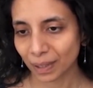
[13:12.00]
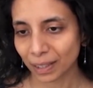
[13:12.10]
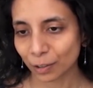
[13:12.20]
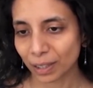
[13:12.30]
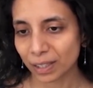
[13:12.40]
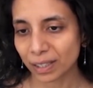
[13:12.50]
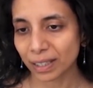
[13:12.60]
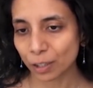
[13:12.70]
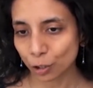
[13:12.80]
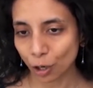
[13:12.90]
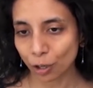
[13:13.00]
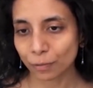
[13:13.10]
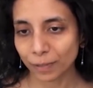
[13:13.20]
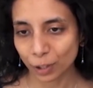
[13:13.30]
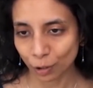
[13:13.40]
And you can see a short
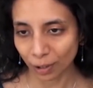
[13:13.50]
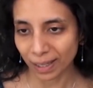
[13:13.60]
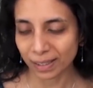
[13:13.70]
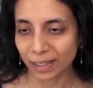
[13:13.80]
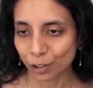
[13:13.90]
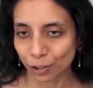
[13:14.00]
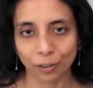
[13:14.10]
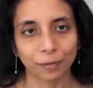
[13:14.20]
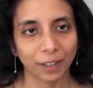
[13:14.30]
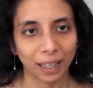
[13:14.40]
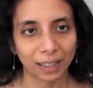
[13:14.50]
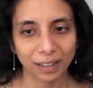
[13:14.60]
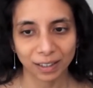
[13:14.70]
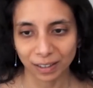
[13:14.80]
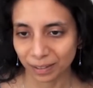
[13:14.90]
visualization of that
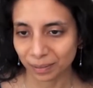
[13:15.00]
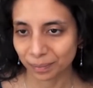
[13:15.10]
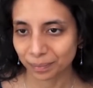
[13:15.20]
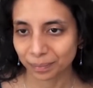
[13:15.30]
here.